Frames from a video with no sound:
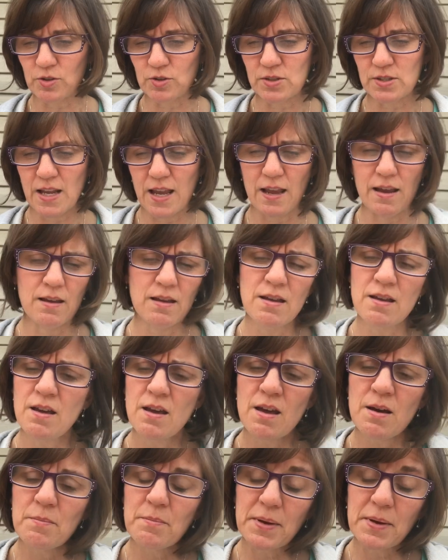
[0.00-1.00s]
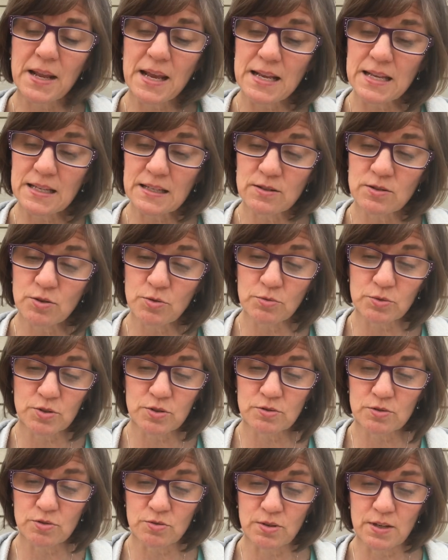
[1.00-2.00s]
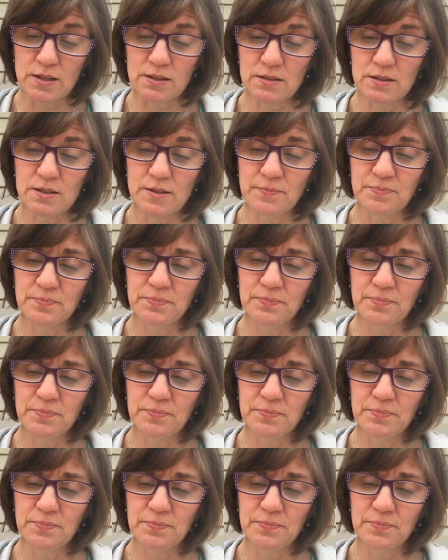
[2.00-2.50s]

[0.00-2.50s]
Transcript: day. But I didn't know to do this.